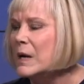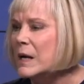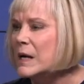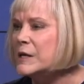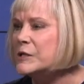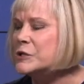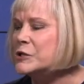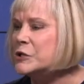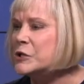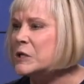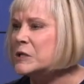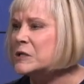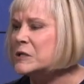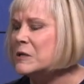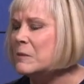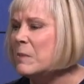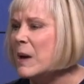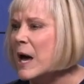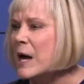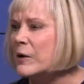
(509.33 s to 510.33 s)
It's just
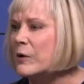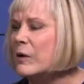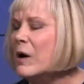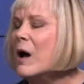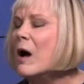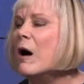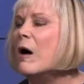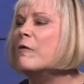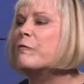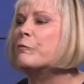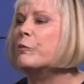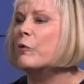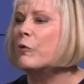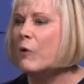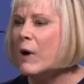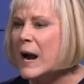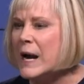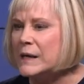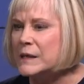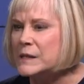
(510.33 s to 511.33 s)
a matter of
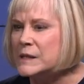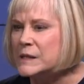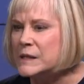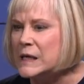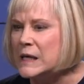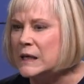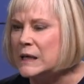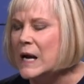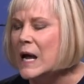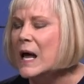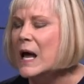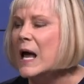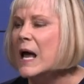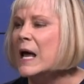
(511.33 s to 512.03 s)
practicing